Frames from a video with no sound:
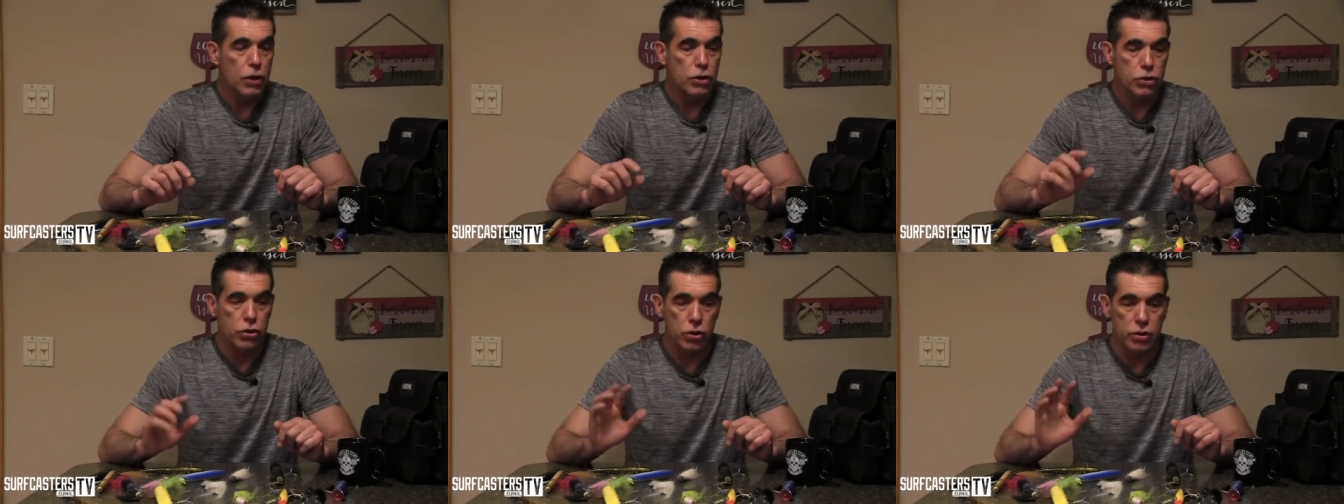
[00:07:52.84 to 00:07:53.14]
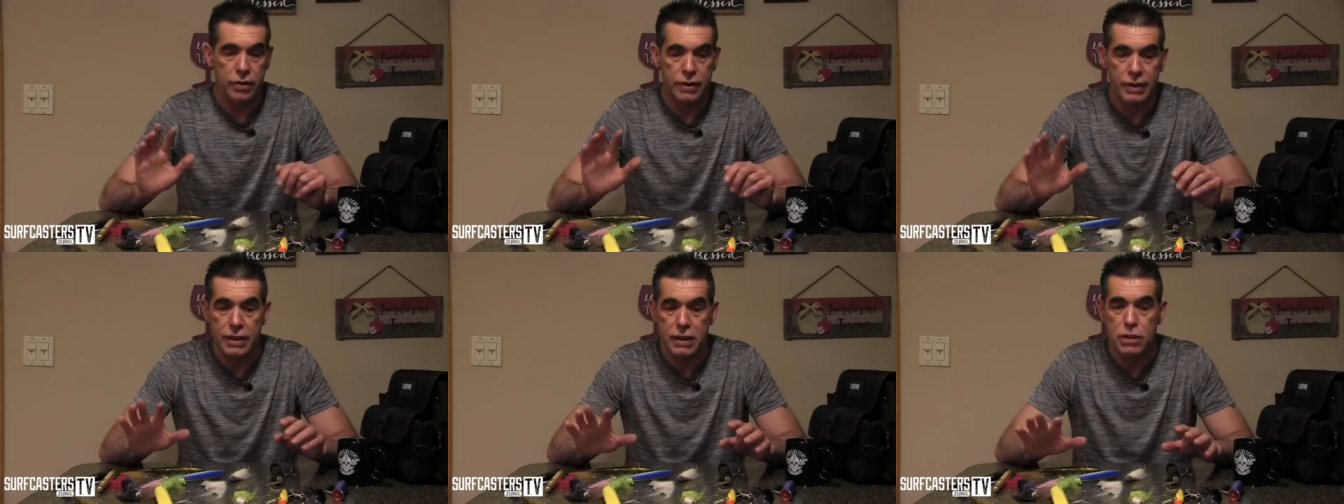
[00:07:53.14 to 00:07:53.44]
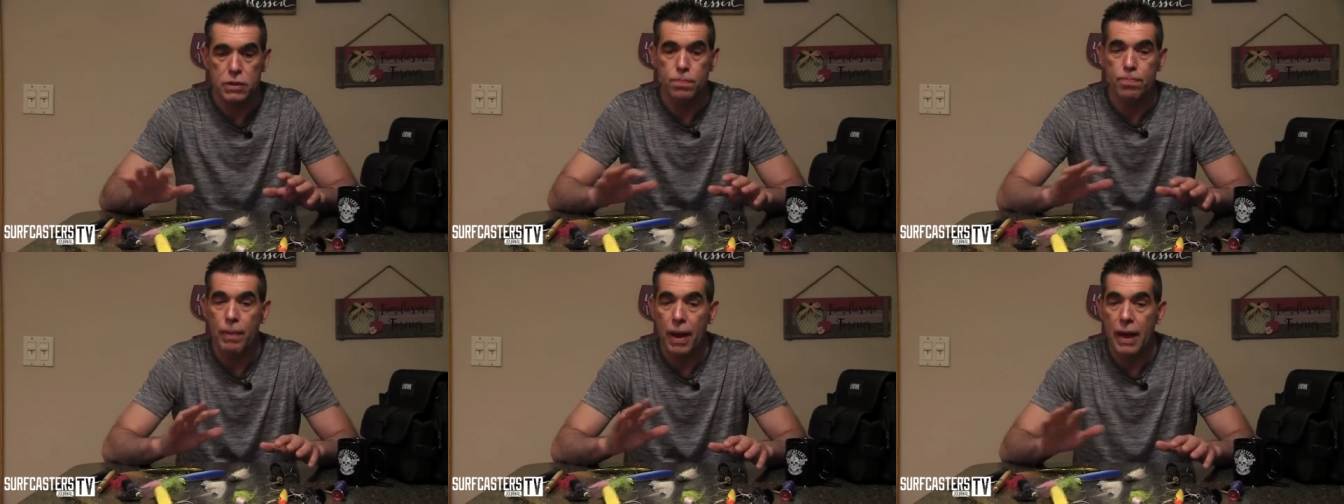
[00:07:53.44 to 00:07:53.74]
So
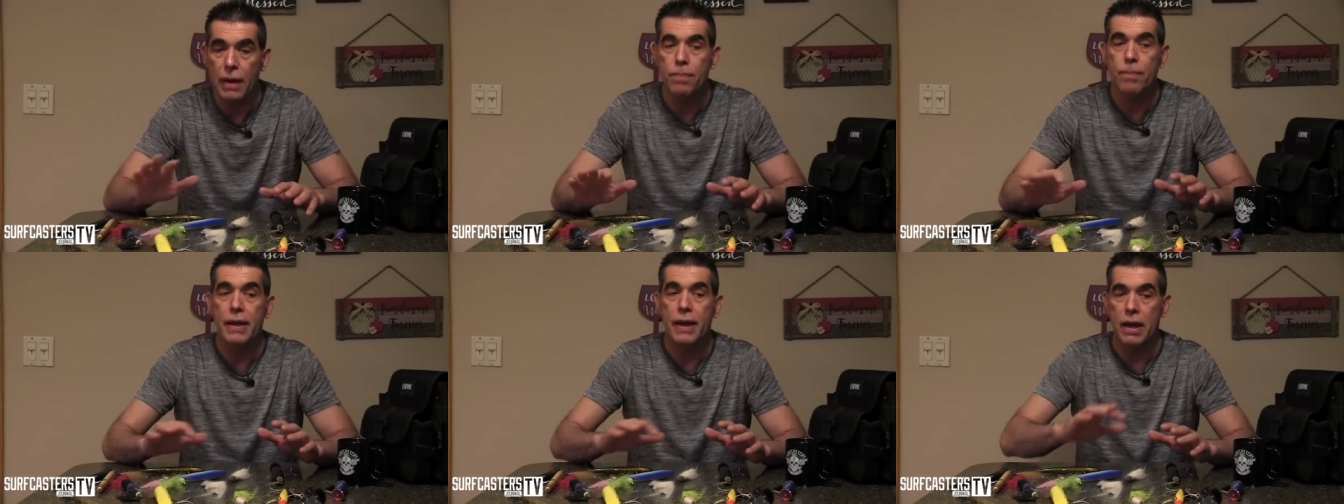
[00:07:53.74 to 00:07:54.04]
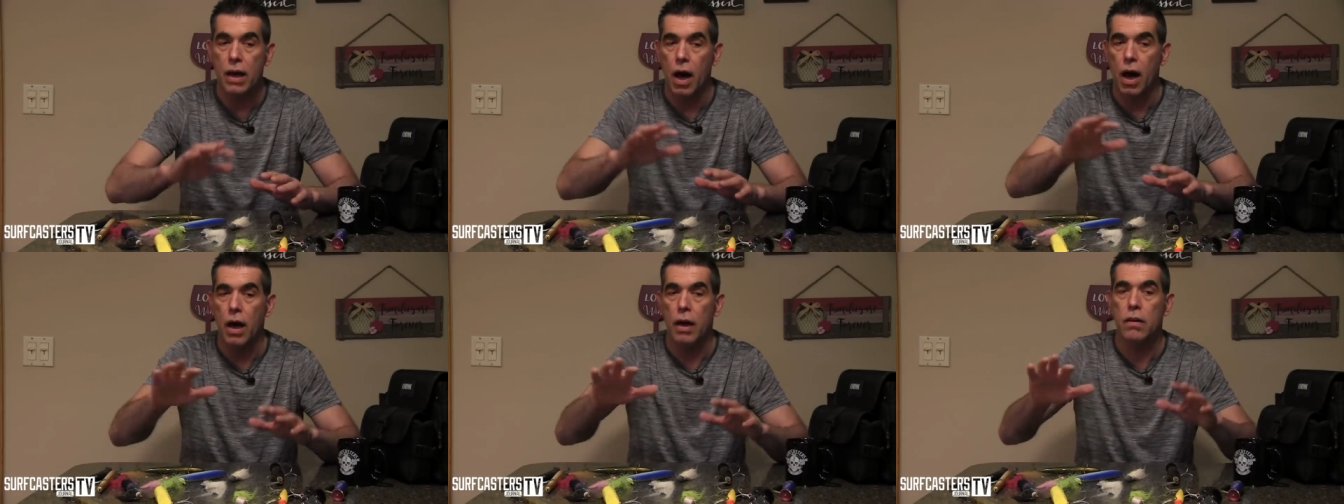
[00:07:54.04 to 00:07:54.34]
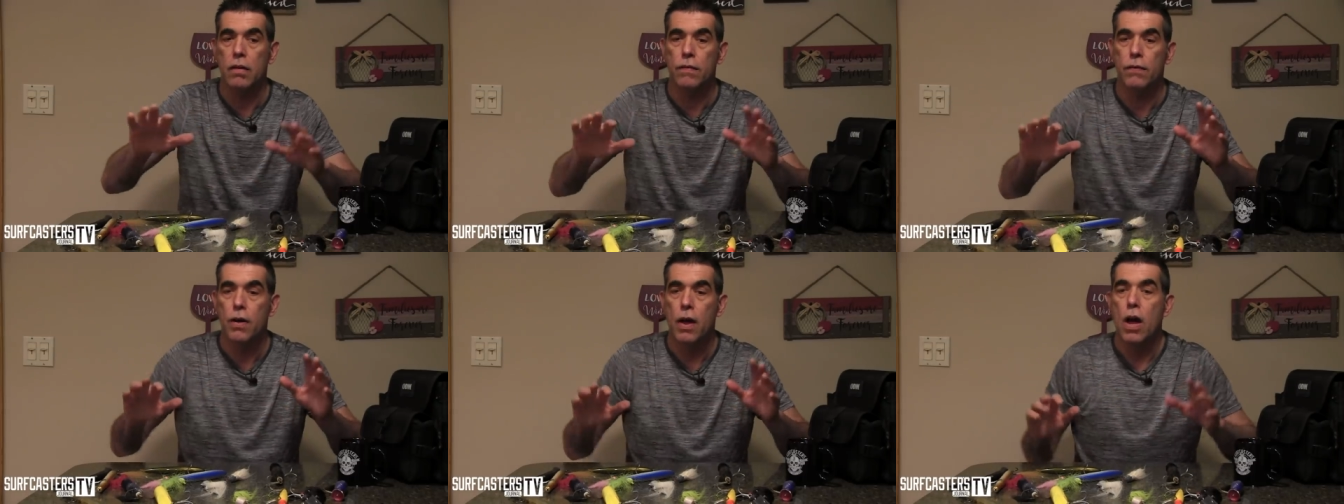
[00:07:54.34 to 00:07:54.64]
this made me
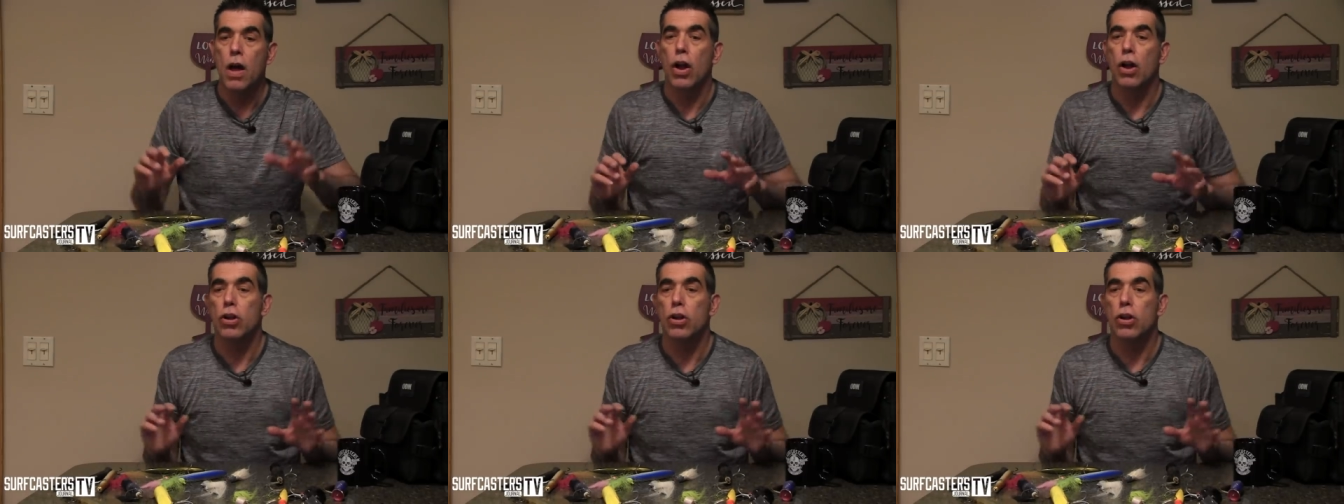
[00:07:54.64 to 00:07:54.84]
kind of